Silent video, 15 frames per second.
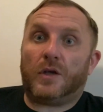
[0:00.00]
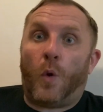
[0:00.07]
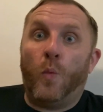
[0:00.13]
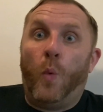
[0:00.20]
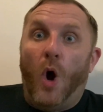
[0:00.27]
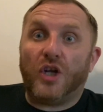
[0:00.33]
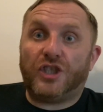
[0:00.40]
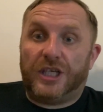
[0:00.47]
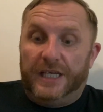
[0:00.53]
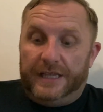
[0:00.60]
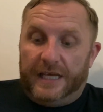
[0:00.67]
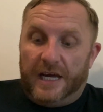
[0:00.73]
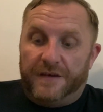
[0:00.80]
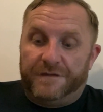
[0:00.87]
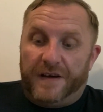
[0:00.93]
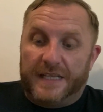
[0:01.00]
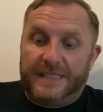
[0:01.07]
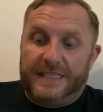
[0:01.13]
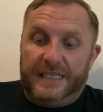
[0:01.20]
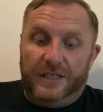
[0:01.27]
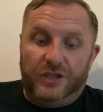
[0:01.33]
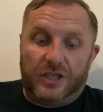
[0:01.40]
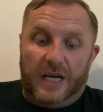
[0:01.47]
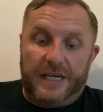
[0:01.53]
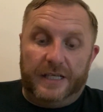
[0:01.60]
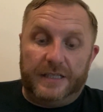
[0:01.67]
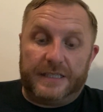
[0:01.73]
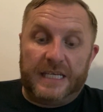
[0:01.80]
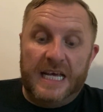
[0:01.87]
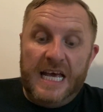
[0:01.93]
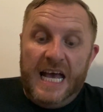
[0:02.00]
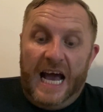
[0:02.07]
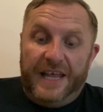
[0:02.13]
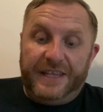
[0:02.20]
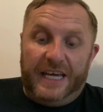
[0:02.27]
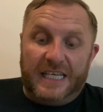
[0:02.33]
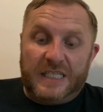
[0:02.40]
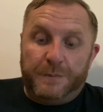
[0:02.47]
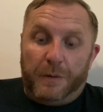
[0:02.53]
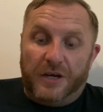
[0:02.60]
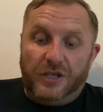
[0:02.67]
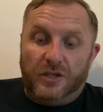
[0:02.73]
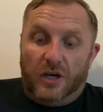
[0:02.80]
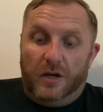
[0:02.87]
watching the advancing giant, and the expression on